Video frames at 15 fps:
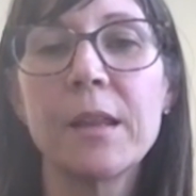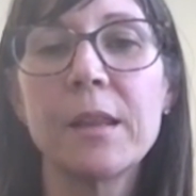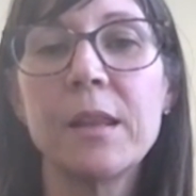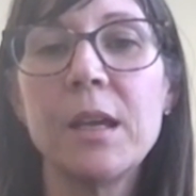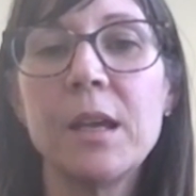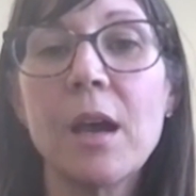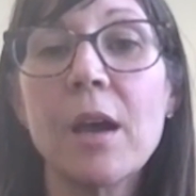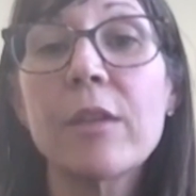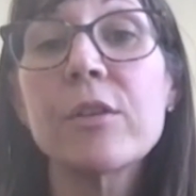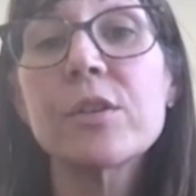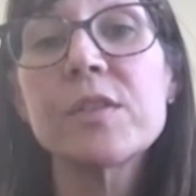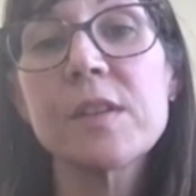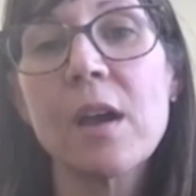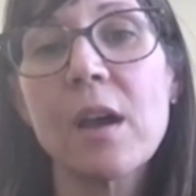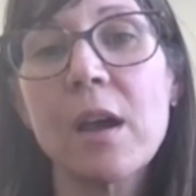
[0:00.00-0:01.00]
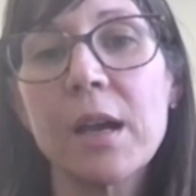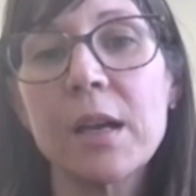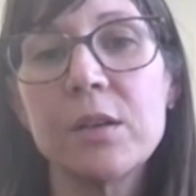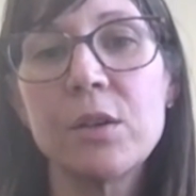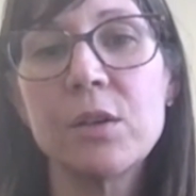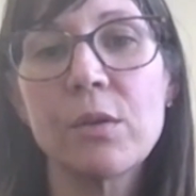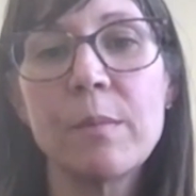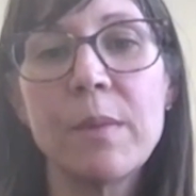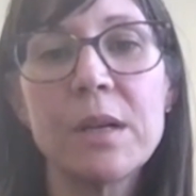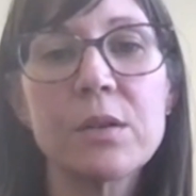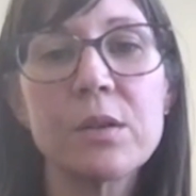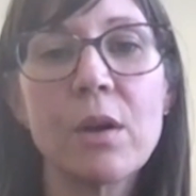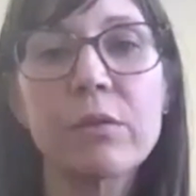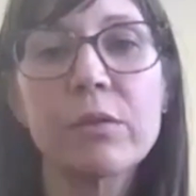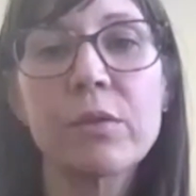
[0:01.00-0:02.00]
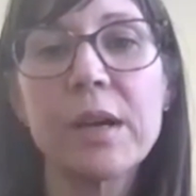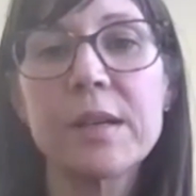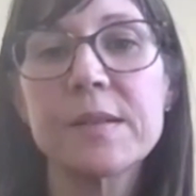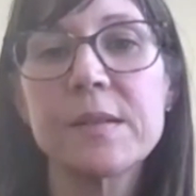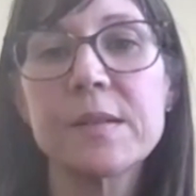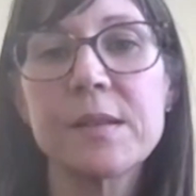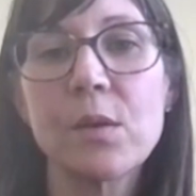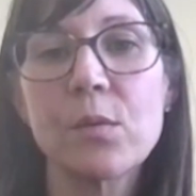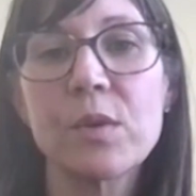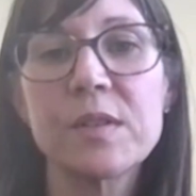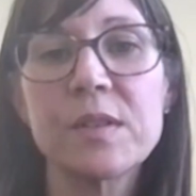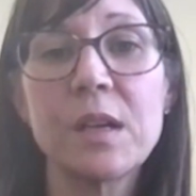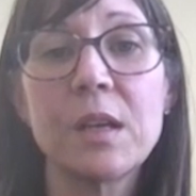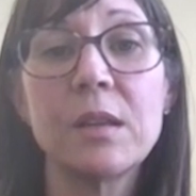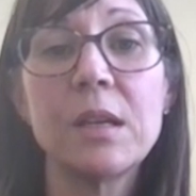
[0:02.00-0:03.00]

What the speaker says: the other side, you know, the mental health crisis that we're seeing,